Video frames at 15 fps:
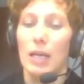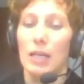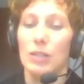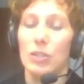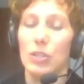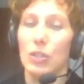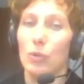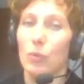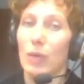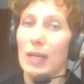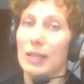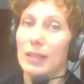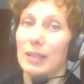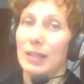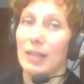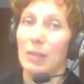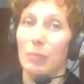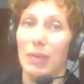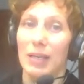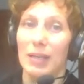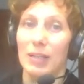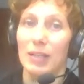So while
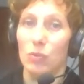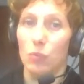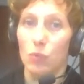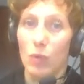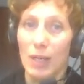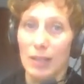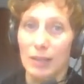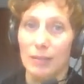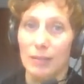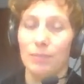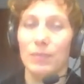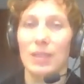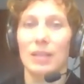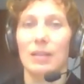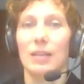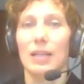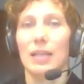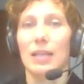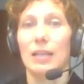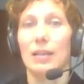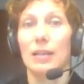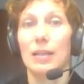Appendix 1
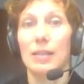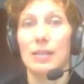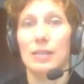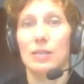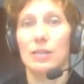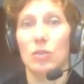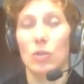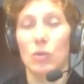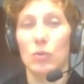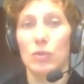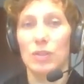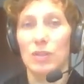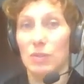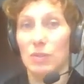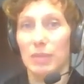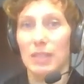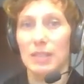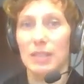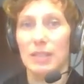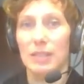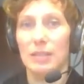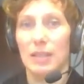lists those
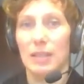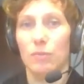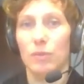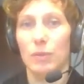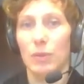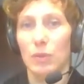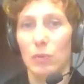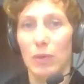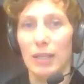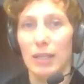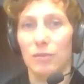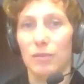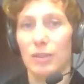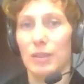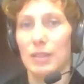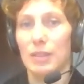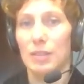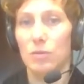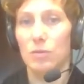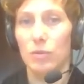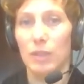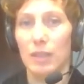species that require very
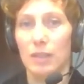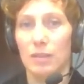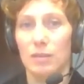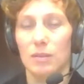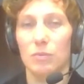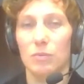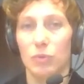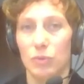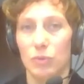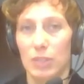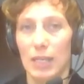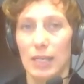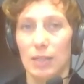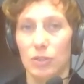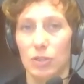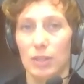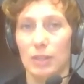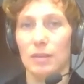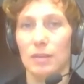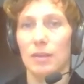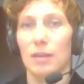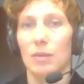strict
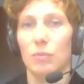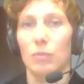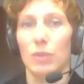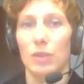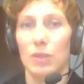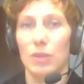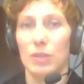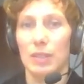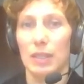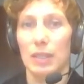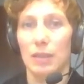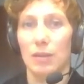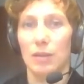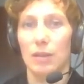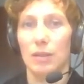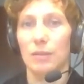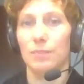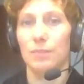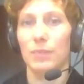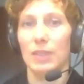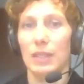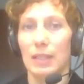protection because they are
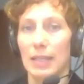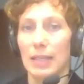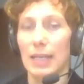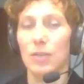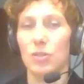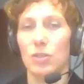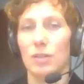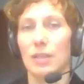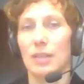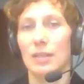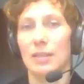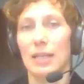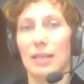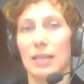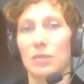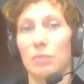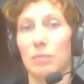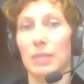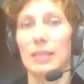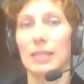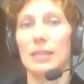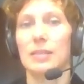endangered, and that
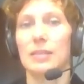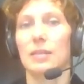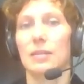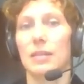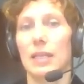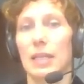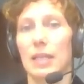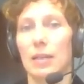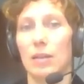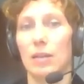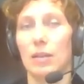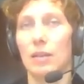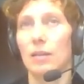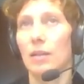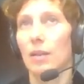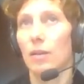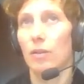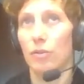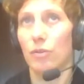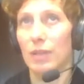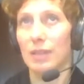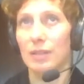means they are
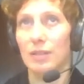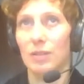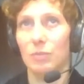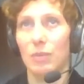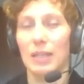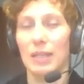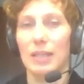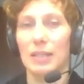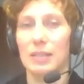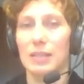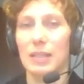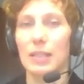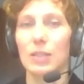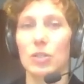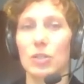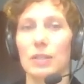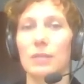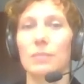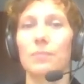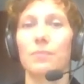threatened by extinction,